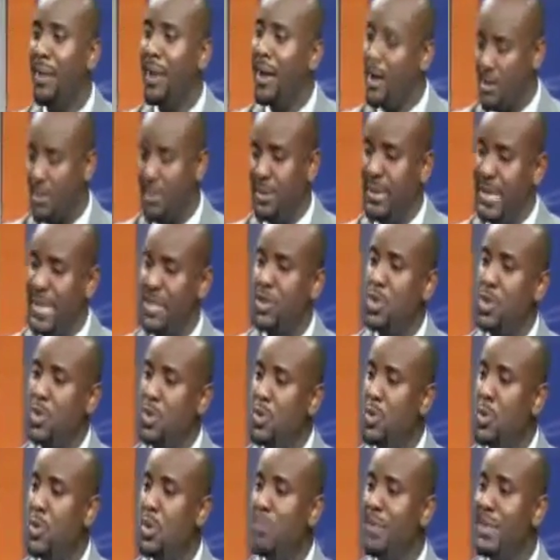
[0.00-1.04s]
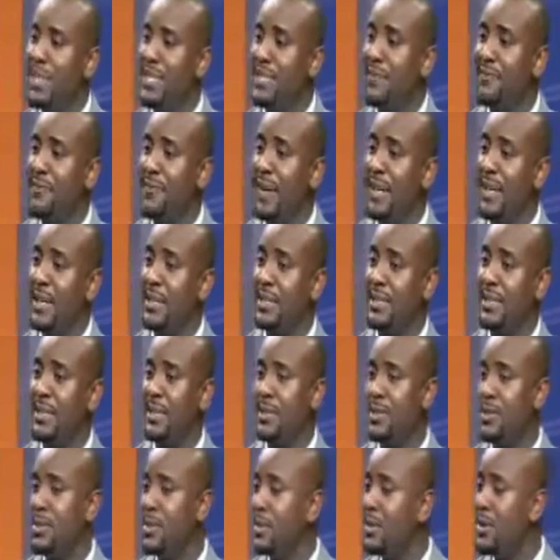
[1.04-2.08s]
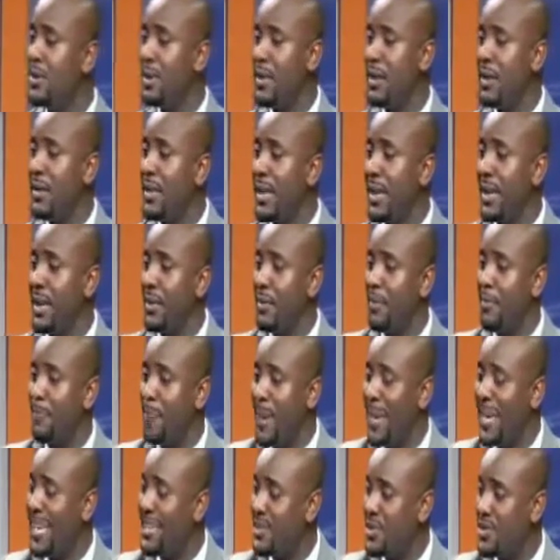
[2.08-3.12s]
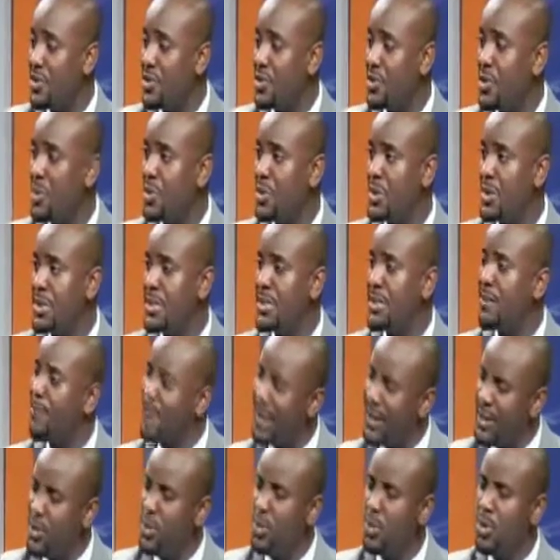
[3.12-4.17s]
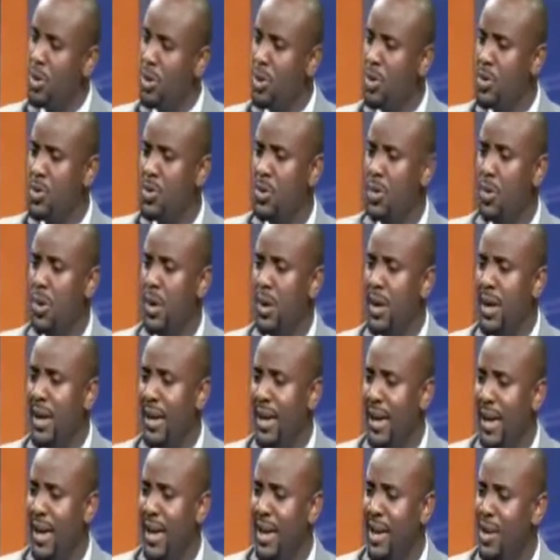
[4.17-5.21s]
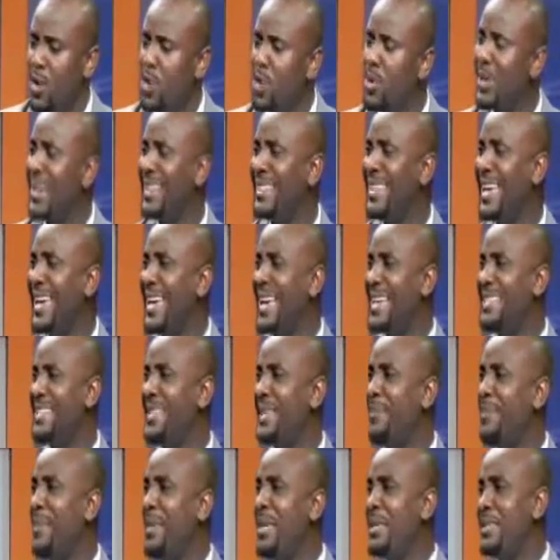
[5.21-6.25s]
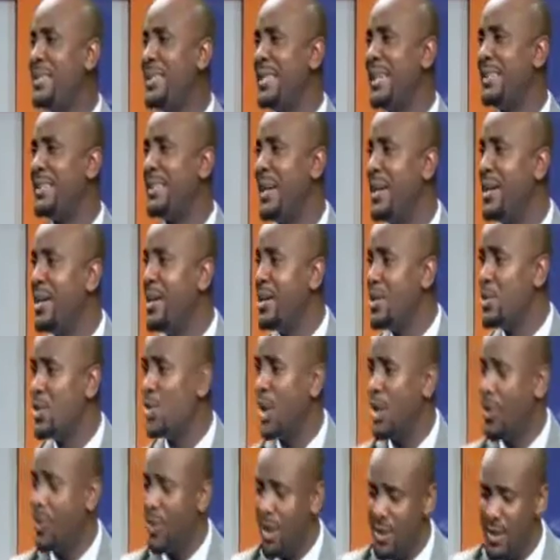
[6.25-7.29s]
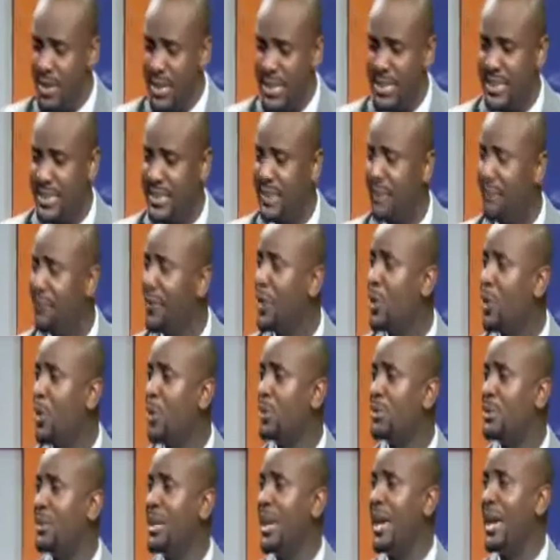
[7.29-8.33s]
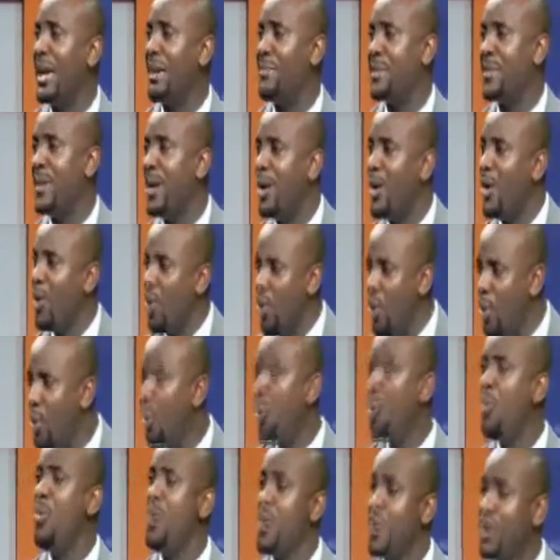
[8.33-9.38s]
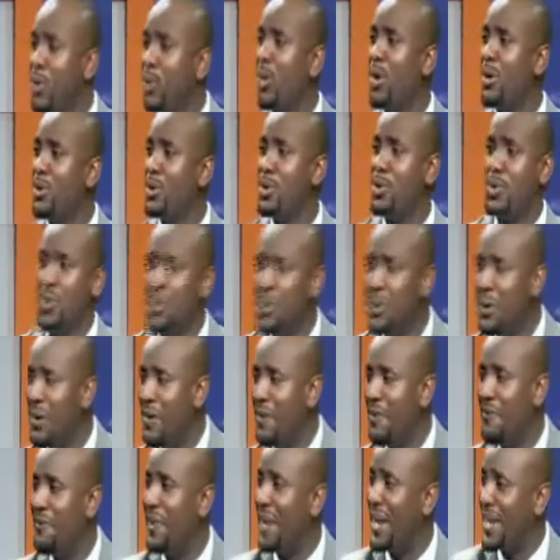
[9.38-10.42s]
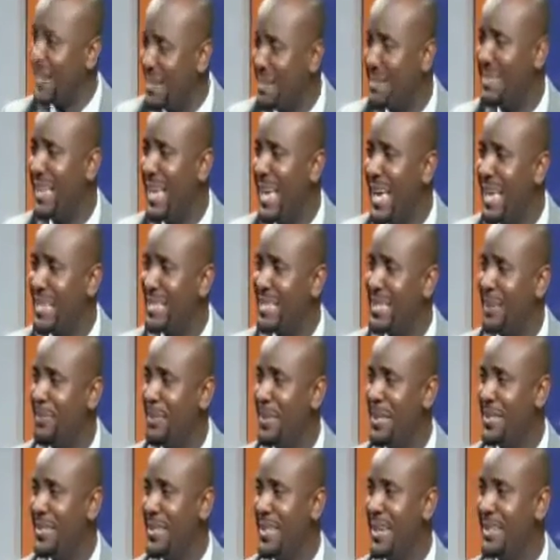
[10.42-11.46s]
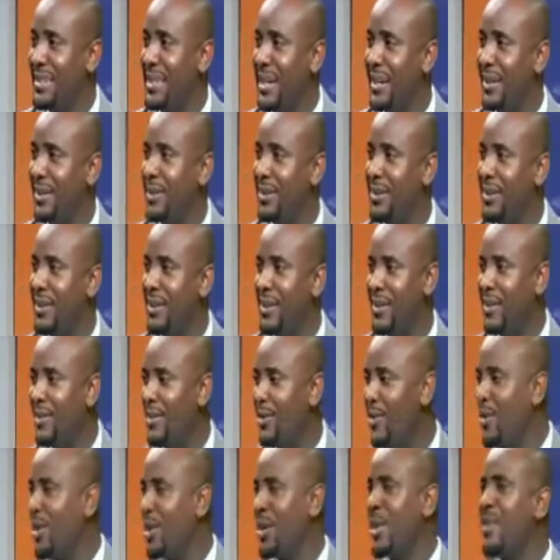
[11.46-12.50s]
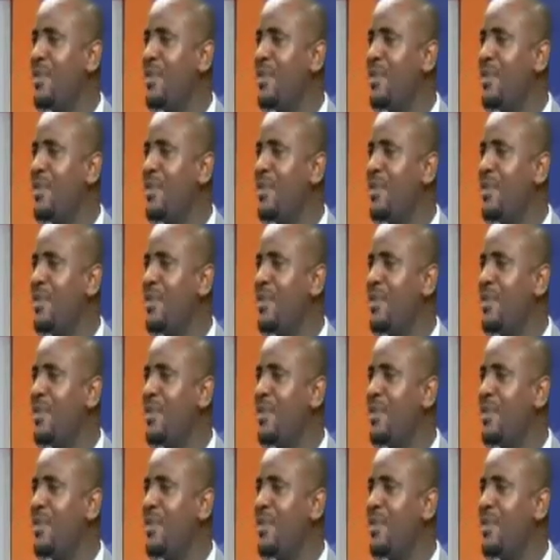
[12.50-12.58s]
yes, you do major financing to the big institutions, but you would also look at the SME sector. So around these difficult times, who would want to finance the SME sector? What kind of